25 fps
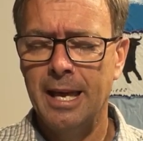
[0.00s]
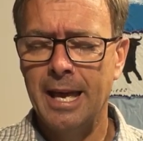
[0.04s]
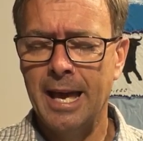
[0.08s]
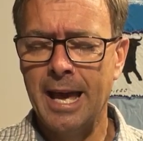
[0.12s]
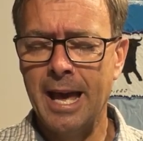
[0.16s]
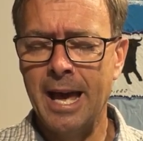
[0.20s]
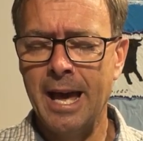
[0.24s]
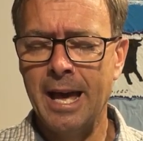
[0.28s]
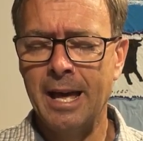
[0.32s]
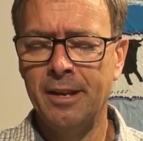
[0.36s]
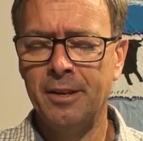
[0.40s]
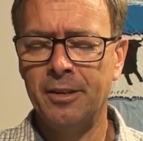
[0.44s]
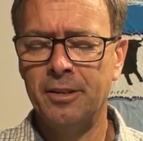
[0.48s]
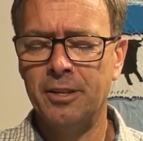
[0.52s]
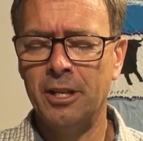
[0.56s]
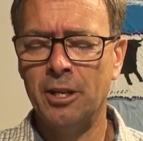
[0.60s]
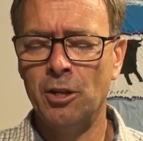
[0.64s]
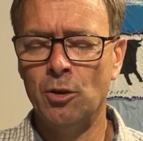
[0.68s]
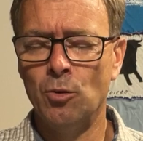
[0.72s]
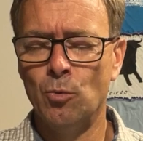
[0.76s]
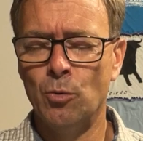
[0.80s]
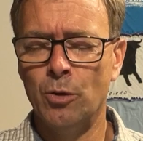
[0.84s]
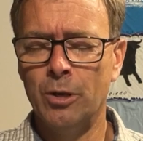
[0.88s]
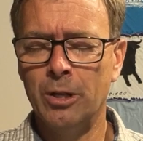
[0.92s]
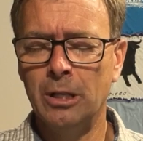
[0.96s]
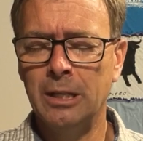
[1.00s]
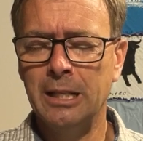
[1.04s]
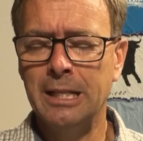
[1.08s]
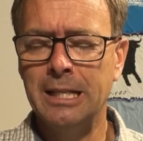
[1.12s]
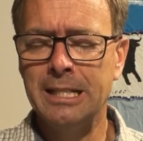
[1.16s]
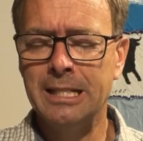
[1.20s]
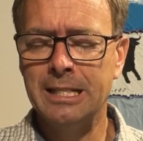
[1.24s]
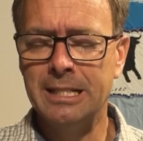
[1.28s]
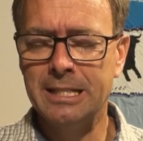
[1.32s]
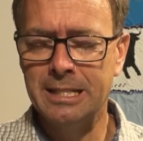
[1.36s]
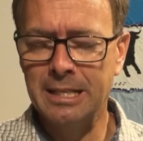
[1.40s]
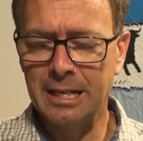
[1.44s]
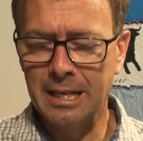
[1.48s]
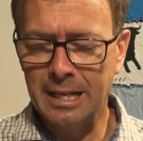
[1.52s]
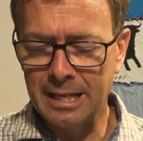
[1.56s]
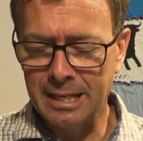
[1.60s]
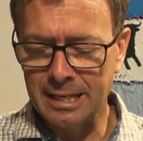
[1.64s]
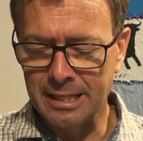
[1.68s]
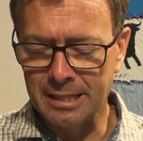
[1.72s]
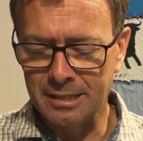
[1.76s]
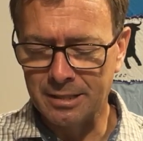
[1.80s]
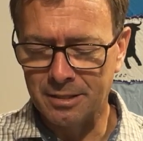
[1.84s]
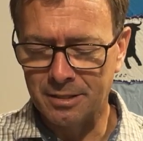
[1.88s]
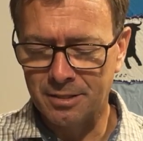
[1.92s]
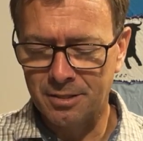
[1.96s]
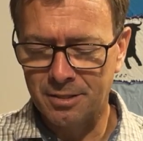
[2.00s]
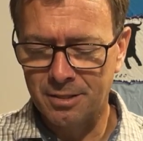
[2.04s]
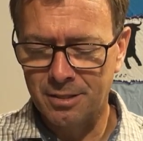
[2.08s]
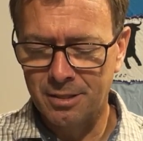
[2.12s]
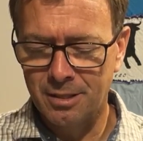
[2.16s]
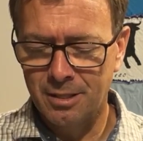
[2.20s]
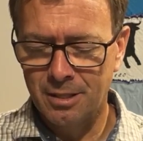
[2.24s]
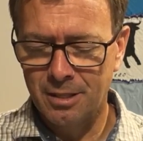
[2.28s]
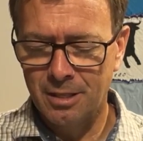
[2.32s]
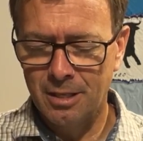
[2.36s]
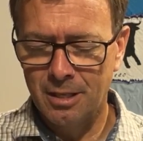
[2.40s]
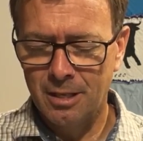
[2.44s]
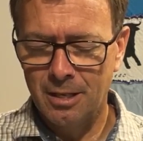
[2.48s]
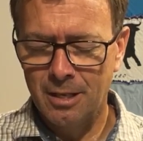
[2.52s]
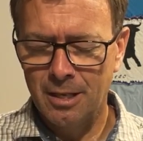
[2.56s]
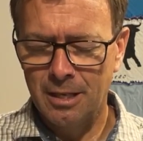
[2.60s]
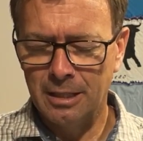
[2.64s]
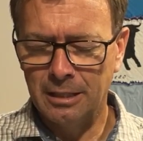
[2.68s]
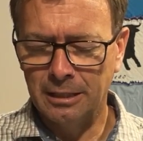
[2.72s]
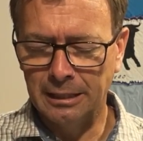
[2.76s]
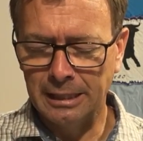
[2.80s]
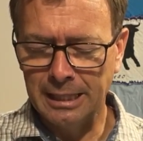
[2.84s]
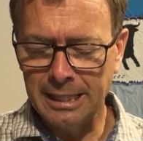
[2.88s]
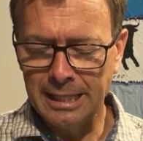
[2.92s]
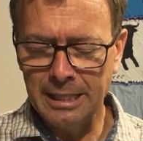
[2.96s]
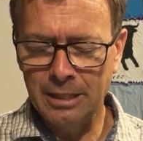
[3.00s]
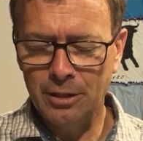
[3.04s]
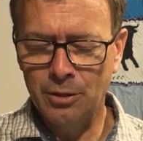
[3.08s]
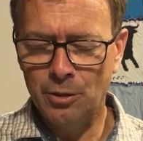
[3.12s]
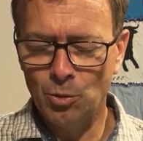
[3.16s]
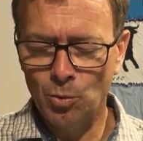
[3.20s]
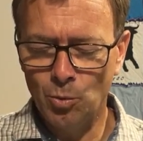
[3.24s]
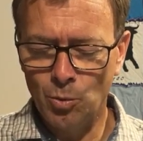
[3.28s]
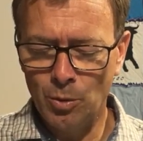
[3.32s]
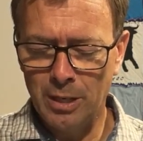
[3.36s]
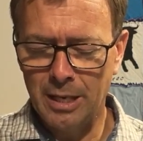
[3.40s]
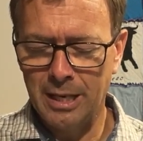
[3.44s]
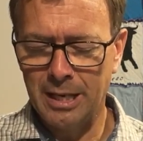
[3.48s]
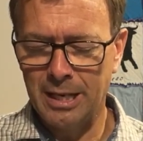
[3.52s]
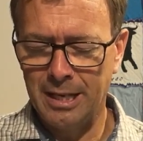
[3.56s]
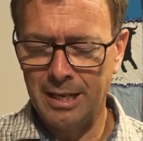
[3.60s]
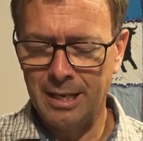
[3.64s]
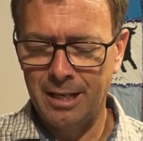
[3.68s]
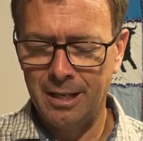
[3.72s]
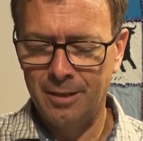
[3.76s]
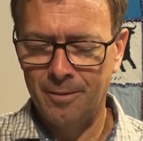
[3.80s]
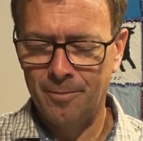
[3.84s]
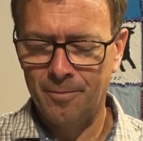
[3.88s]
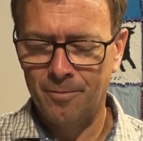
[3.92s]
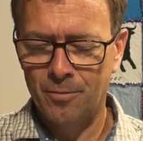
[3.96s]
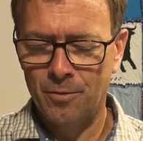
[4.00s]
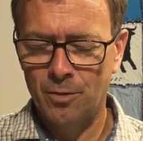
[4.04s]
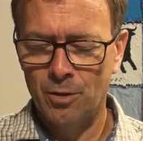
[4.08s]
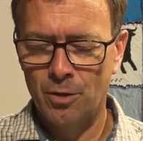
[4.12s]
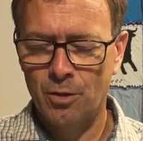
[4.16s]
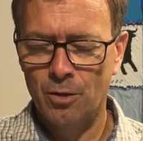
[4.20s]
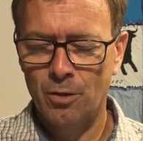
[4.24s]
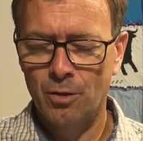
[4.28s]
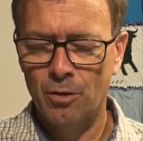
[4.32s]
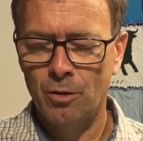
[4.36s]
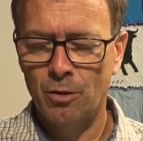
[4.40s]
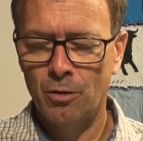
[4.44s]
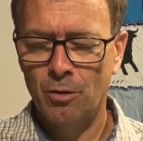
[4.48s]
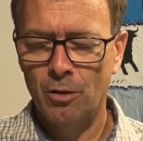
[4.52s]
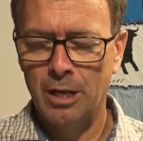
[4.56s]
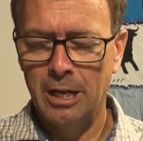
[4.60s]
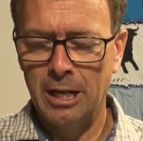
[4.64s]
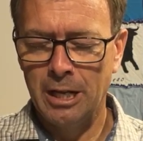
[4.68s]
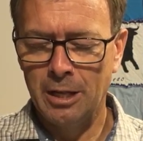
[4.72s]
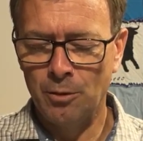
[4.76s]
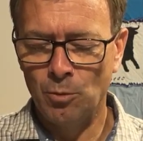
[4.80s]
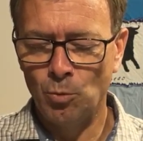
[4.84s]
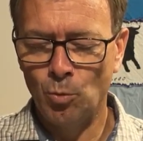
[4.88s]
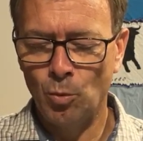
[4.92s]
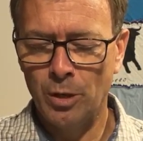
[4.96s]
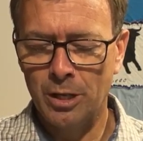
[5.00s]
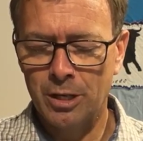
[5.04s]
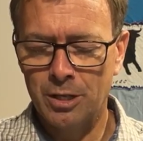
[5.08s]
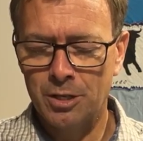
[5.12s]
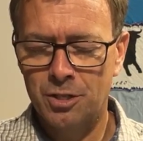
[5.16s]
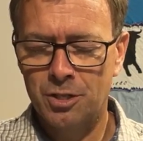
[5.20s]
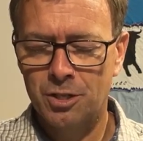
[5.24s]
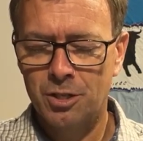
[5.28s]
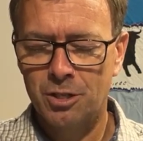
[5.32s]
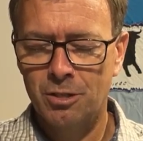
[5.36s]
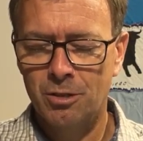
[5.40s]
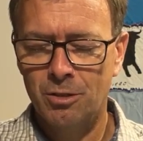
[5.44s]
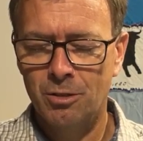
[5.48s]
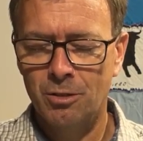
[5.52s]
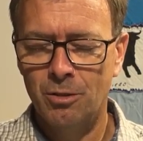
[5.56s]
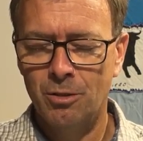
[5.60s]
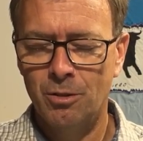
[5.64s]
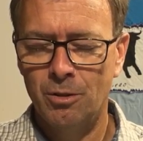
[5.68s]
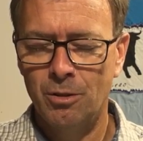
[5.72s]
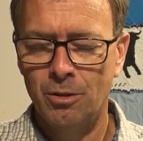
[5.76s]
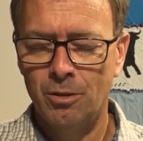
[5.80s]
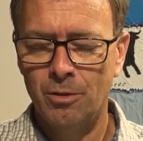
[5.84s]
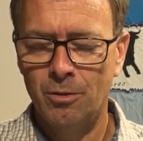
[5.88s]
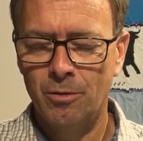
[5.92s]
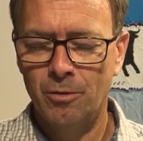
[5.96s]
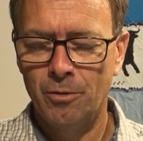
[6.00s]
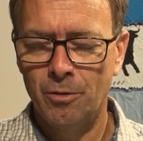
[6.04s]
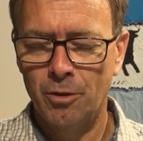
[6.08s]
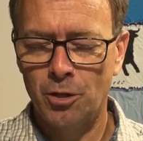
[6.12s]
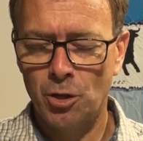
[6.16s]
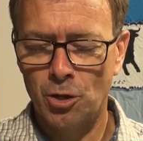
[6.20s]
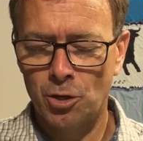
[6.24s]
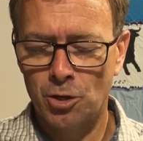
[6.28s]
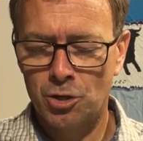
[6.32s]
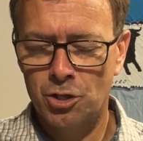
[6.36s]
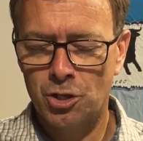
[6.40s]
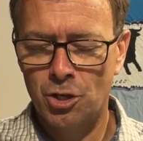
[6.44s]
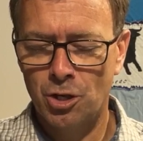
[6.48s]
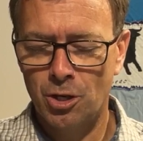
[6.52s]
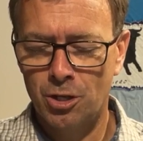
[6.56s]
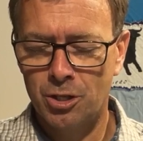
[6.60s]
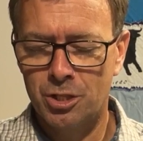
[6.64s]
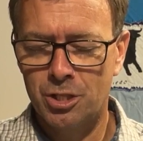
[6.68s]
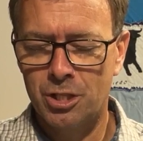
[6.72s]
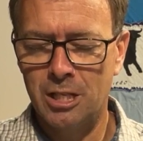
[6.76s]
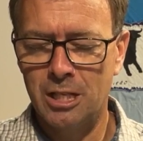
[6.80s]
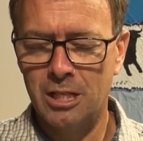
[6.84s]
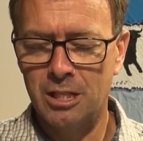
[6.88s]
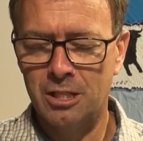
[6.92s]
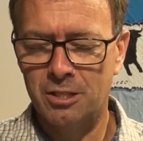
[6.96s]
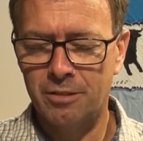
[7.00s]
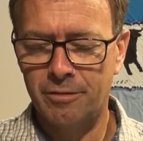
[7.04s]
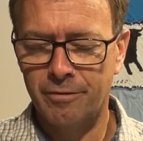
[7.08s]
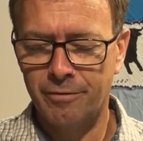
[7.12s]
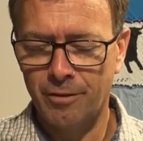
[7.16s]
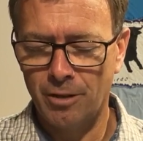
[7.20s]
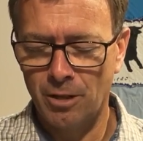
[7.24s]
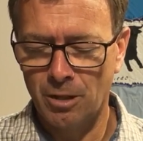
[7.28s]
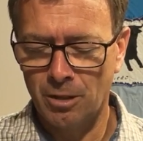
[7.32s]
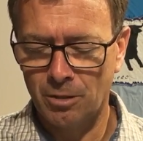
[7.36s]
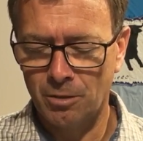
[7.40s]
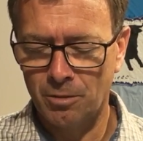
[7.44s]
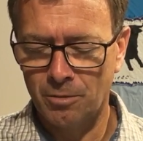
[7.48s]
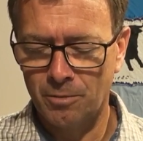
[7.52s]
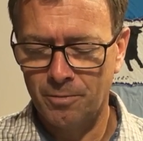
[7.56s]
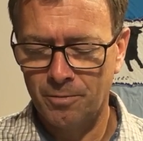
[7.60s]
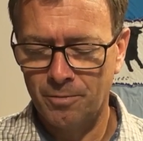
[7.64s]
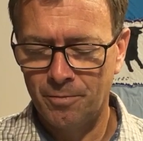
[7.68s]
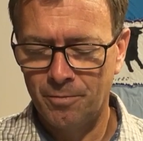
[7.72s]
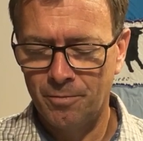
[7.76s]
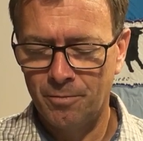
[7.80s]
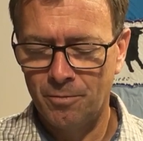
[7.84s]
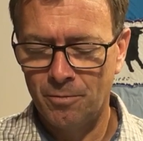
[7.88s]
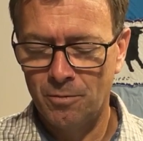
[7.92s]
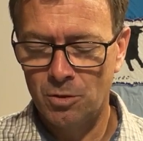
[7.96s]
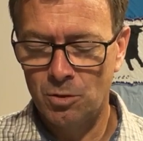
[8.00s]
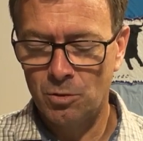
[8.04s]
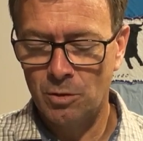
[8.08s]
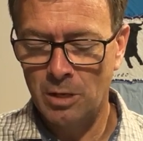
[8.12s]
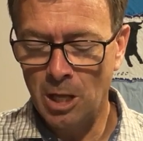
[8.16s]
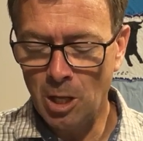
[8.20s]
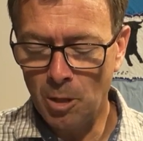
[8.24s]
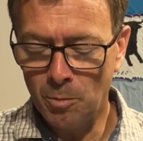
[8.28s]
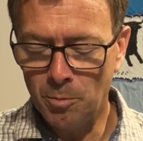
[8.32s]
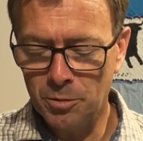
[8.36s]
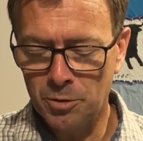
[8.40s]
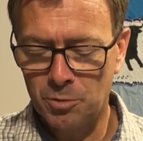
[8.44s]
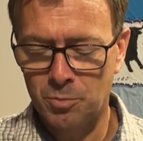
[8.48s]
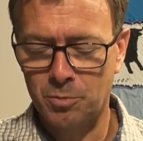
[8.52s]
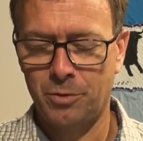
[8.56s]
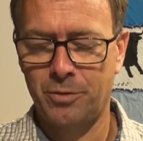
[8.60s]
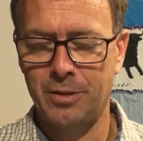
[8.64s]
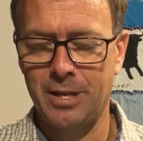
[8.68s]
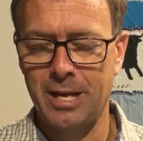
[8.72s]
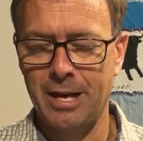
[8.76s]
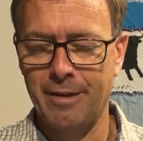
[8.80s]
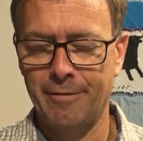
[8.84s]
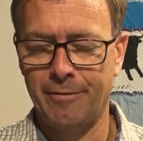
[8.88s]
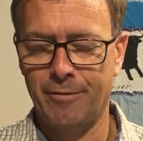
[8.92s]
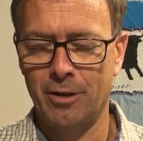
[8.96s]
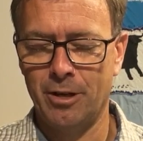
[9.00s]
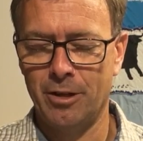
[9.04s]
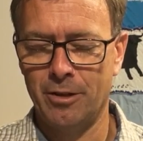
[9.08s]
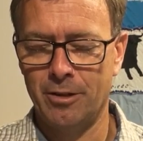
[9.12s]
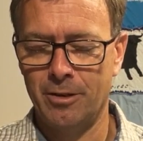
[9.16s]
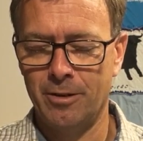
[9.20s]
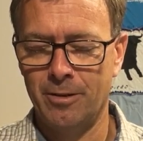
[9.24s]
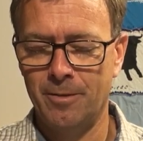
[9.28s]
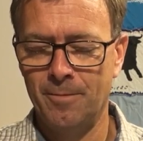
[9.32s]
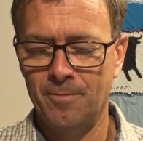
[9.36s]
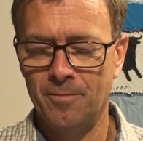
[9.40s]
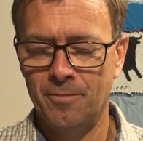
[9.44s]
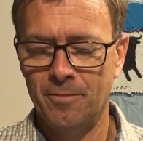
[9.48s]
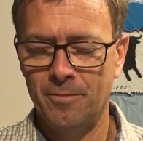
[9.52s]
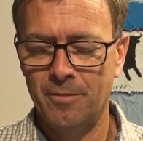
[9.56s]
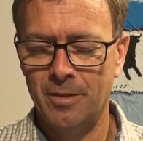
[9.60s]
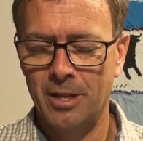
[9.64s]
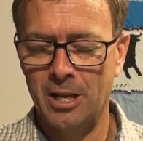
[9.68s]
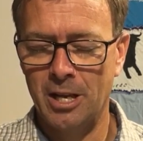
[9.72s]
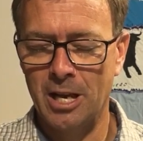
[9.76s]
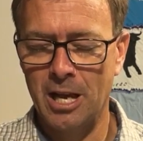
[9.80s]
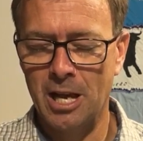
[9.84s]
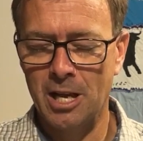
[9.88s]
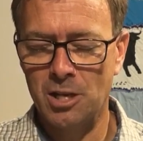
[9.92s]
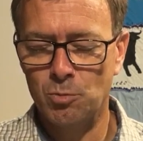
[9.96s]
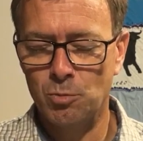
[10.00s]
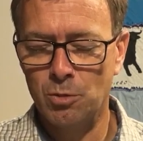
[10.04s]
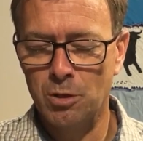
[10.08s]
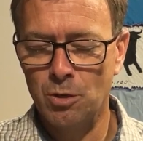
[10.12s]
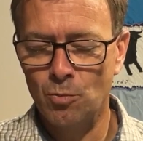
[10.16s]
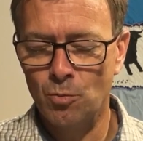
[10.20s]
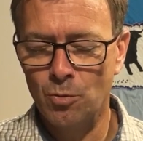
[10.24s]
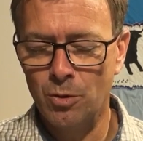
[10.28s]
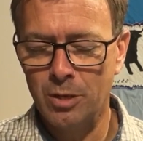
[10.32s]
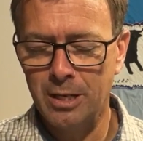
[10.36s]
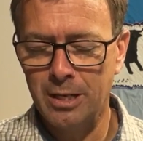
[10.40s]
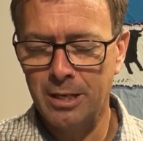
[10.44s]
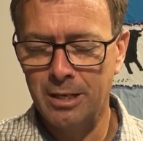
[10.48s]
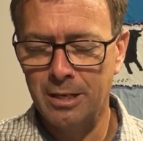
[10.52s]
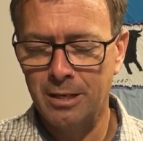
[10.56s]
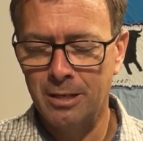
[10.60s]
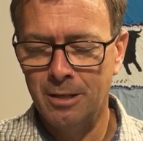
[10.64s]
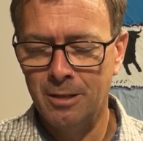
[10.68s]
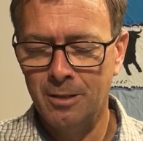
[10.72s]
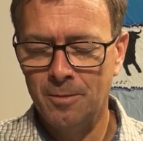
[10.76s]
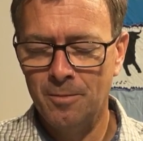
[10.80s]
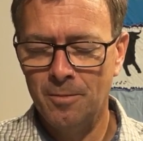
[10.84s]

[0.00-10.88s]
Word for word: and it really does lead the way in which your church needs to follow. So help us with that, Father. And as we read,